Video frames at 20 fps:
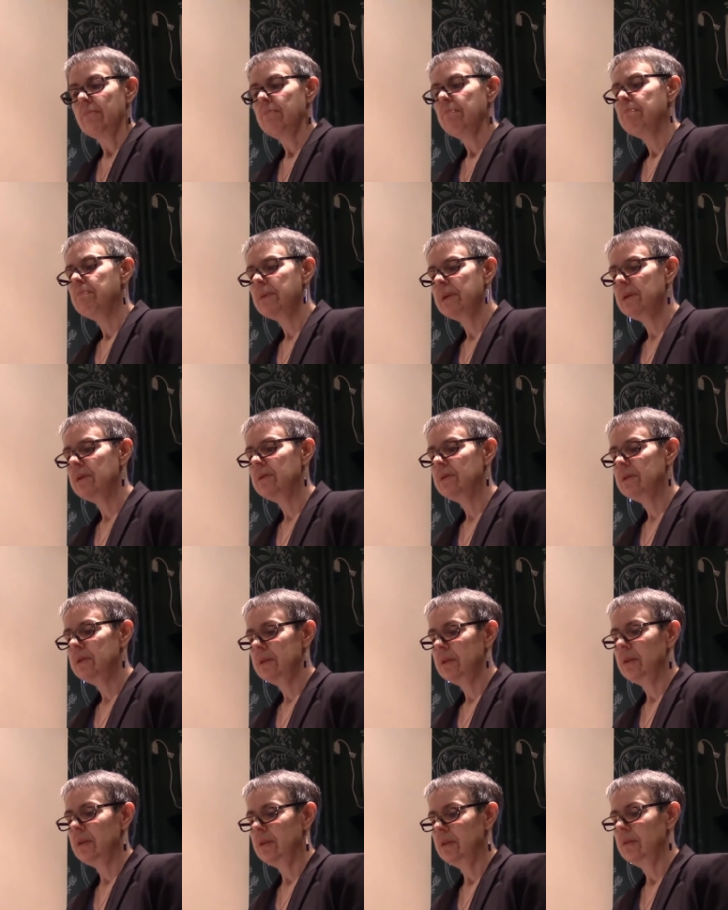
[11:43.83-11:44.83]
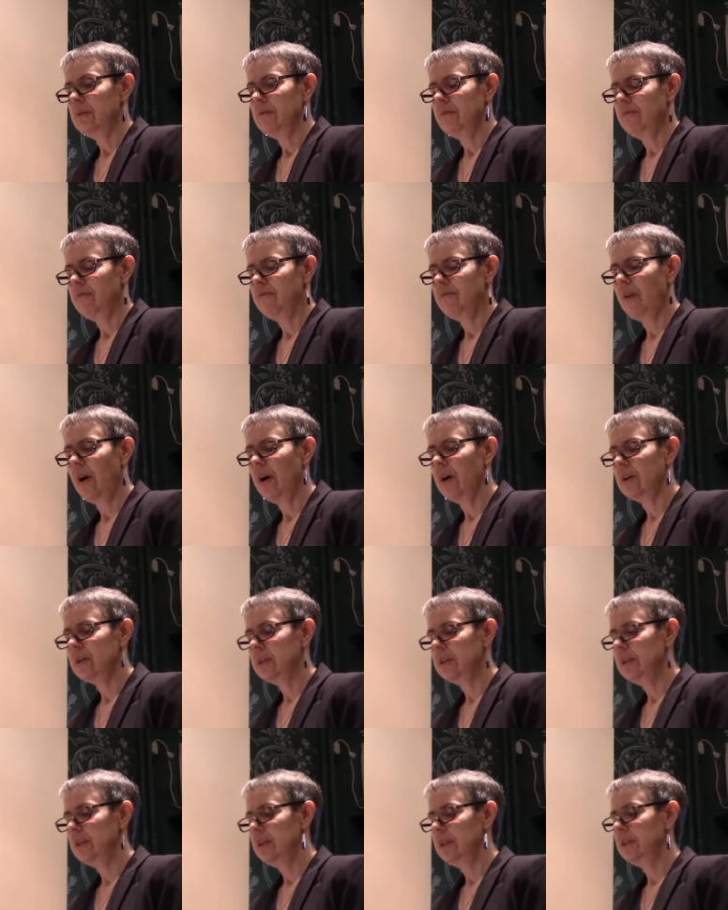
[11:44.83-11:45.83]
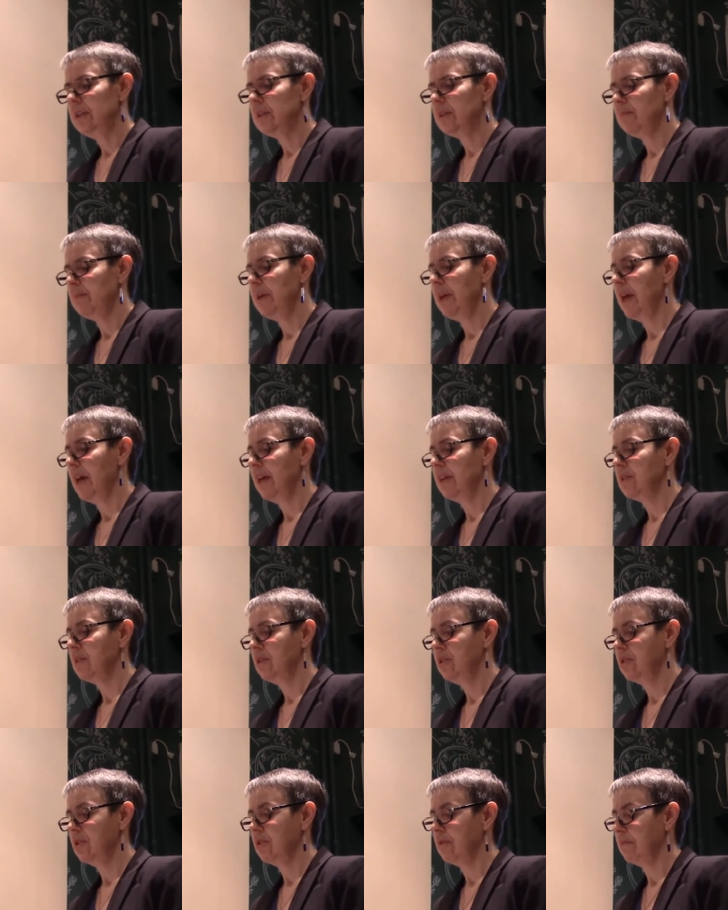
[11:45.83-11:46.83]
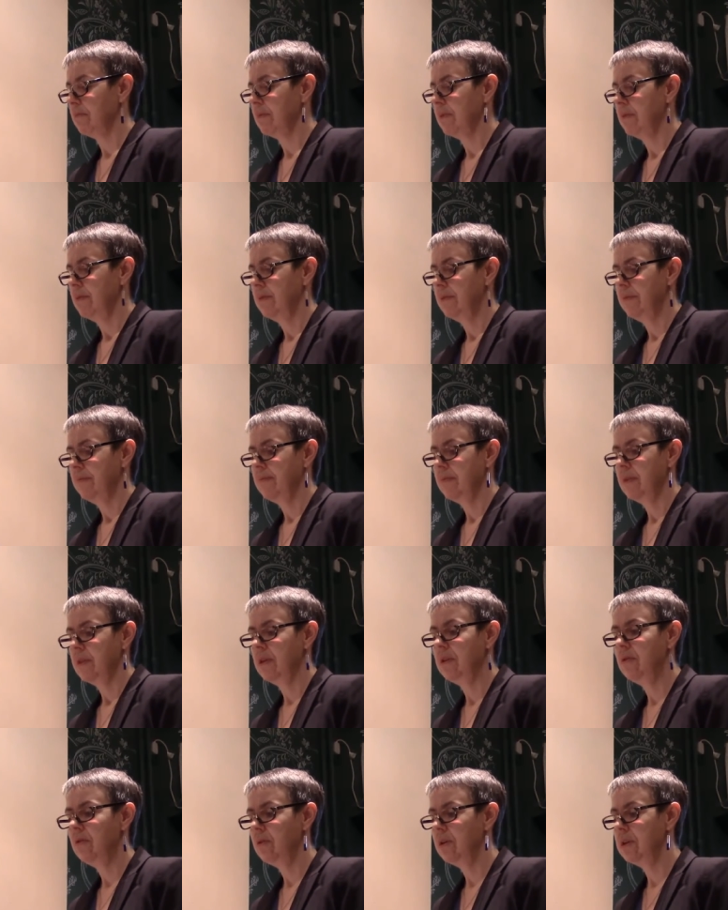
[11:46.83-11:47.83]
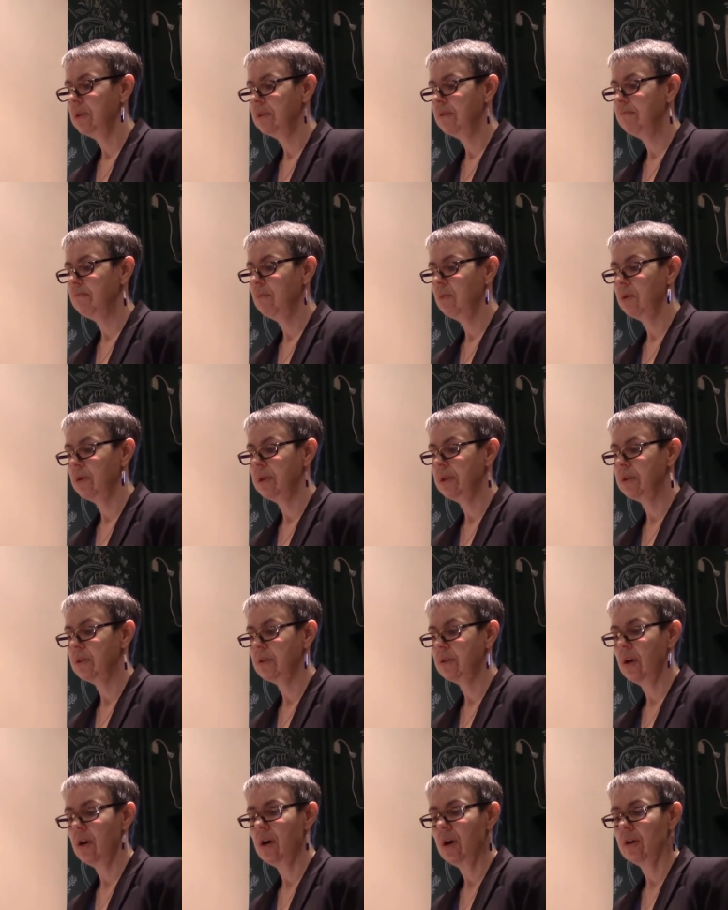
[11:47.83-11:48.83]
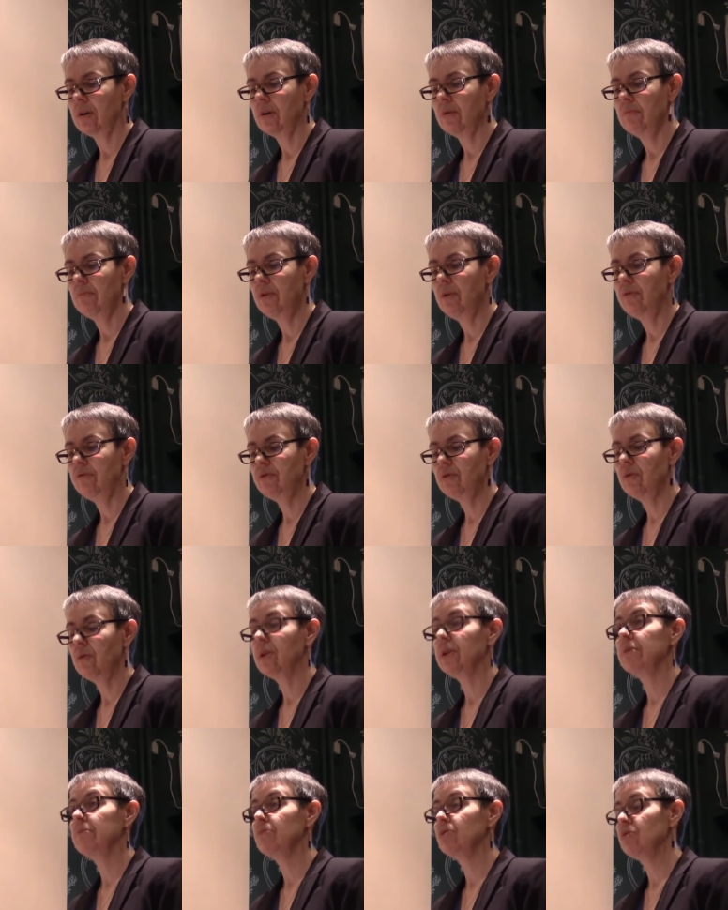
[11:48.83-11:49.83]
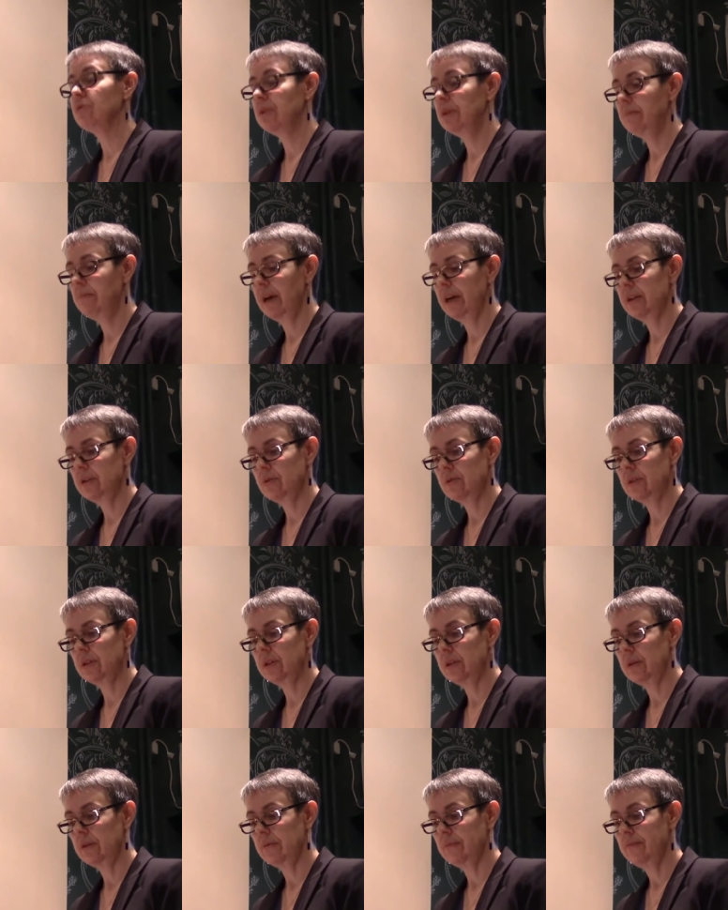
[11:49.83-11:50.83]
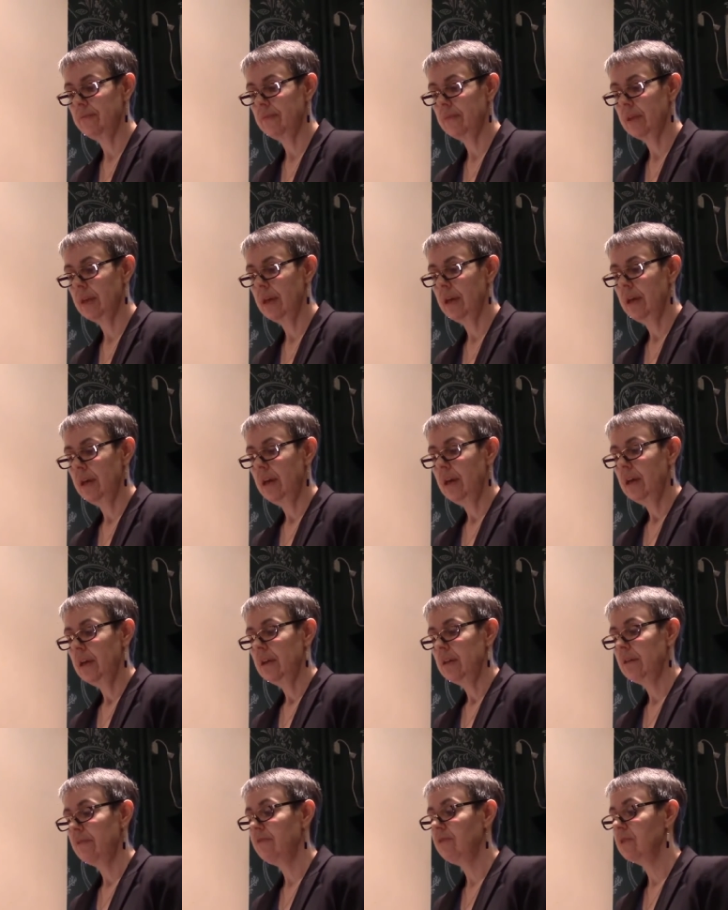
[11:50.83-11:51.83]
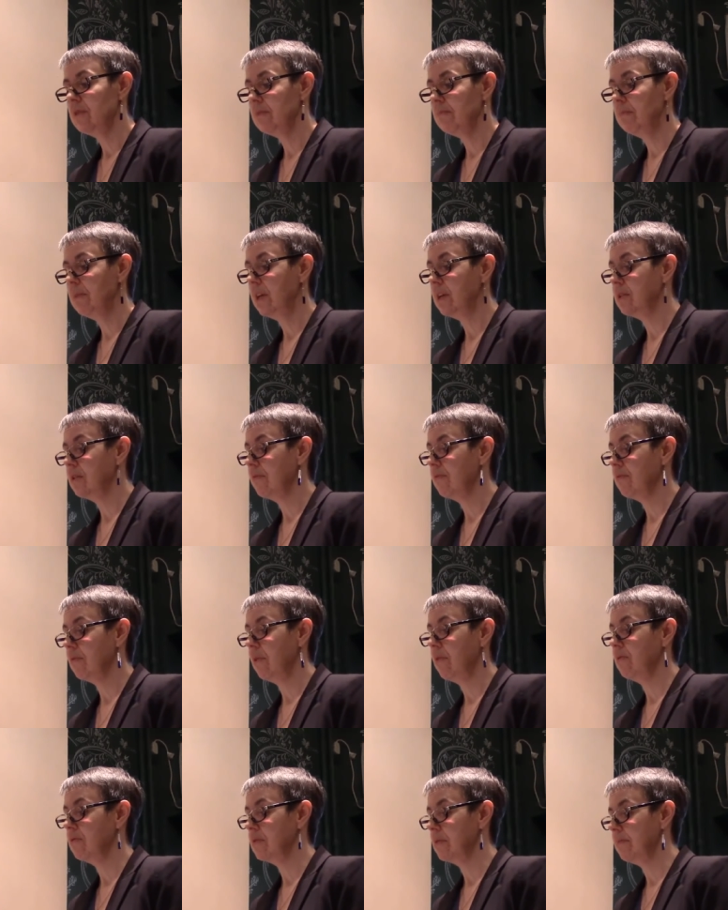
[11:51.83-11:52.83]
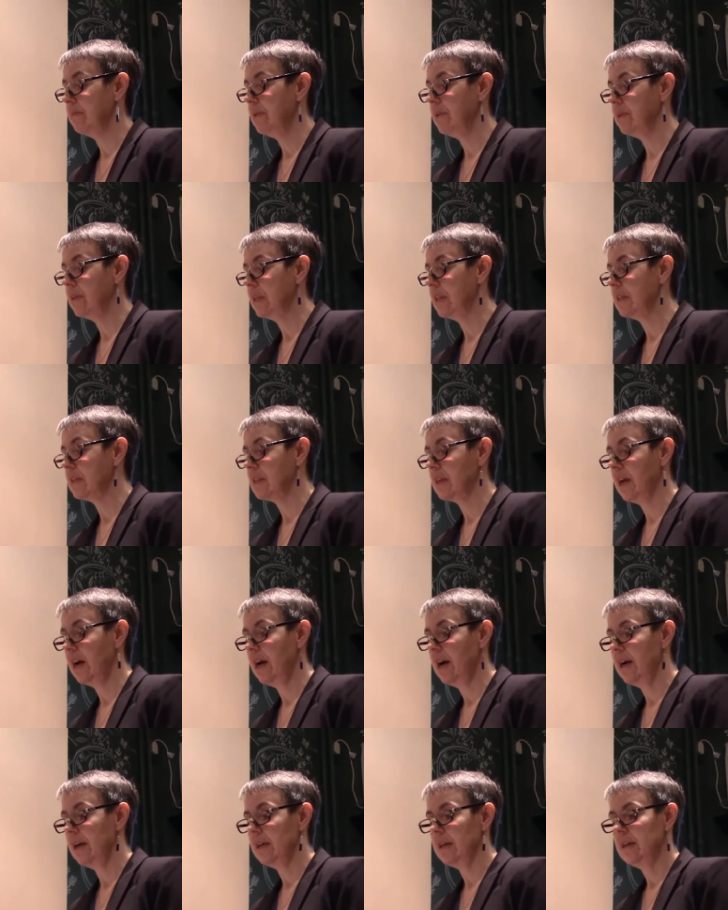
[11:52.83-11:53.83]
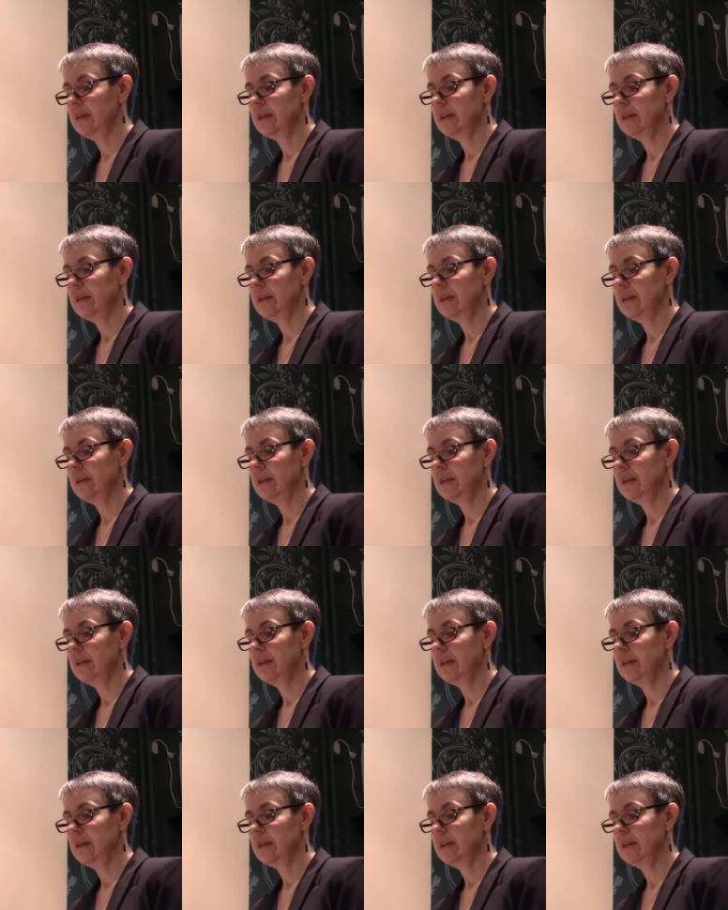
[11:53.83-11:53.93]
Birds far to the east began to chirp. The noise of morning song moved toward him tree by tree. The first blush of rose appeared in the sky.